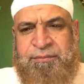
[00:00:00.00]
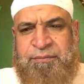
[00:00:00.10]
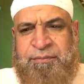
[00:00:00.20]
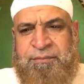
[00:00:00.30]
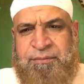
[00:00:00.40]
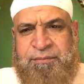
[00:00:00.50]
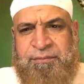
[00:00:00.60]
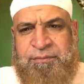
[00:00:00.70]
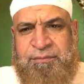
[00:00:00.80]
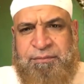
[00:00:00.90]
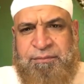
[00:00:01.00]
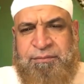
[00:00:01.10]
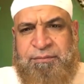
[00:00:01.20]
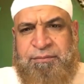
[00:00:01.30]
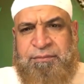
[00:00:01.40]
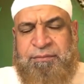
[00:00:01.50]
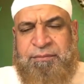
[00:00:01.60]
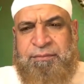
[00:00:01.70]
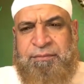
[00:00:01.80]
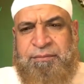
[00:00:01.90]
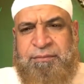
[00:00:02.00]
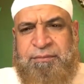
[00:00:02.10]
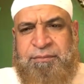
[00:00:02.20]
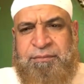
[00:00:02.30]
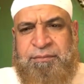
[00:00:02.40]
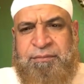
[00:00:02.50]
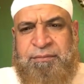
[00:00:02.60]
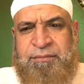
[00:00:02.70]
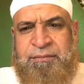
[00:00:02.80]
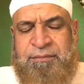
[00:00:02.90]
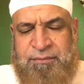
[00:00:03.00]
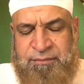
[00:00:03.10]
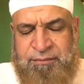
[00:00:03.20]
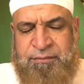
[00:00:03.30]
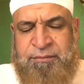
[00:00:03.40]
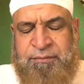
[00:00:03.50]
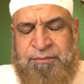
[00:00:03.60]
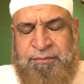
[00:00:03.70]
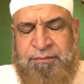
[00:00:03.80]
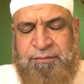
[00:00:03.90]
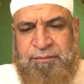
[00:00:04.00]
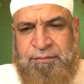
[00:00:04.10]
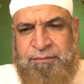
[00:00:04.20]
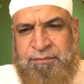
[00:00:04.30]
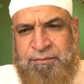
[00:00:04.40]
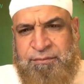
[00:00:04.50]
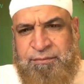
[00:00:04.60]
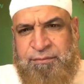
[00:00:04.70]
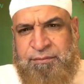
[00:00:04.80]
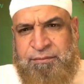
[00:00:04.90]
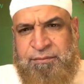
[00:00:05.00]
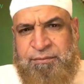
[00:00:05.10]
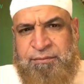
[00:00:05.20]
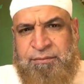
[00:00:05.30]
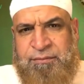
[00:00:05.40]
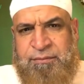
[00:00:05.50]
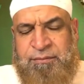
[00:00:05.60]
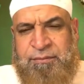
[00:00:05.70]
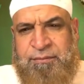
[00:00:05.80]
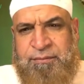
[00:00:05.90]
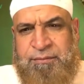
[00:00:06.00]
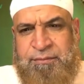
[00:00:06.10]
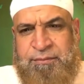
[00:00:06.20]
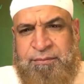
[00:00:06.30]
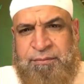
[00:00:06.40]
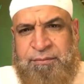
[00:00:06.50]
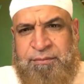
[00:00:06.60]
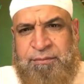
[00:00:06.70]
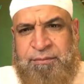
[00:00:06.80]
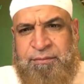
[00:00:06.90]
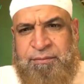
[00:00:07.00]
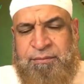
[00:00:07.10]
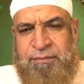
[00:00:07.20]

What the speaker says: [no speech]